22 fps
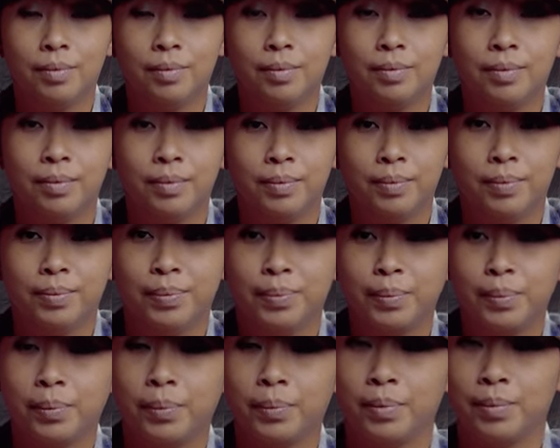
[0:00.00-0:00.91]

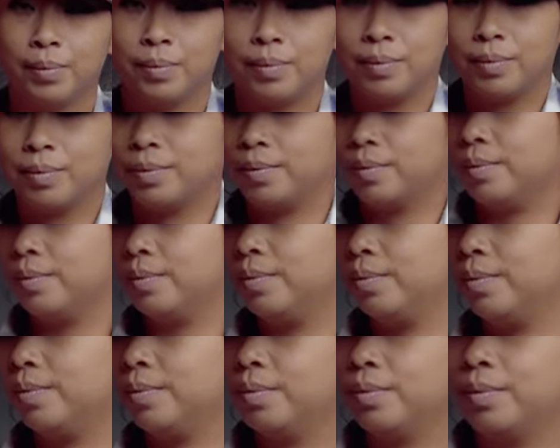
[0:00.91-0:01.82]

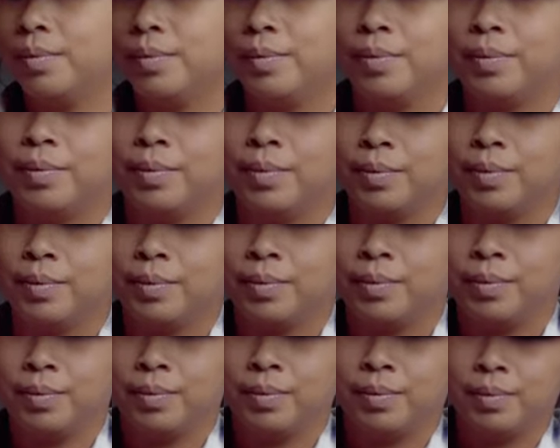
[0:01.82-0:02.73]

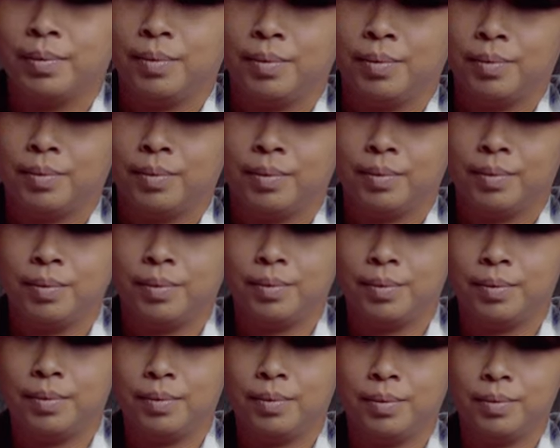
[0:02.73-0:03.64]

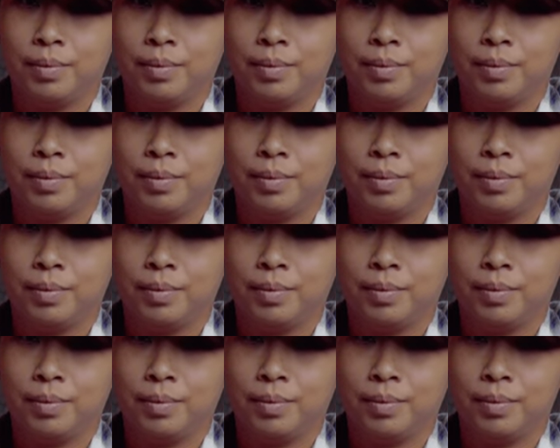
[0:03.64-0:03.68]
(not speaking)